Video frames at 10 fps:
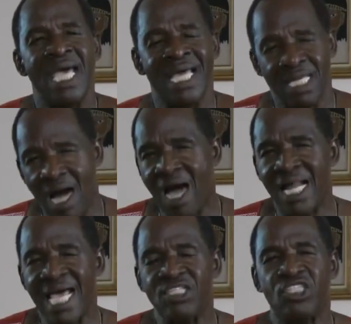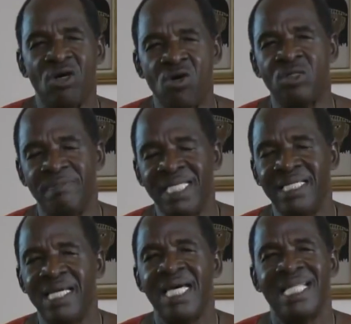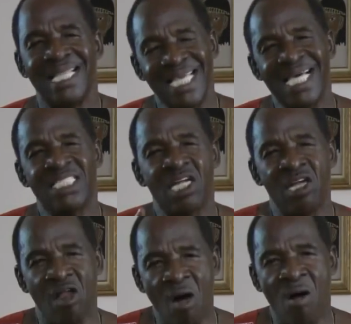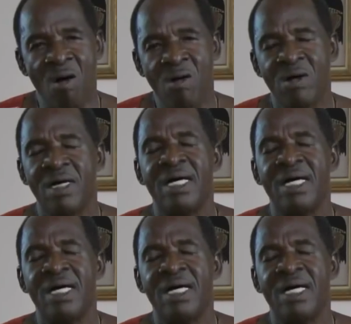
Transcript: And God has shown me that there's a law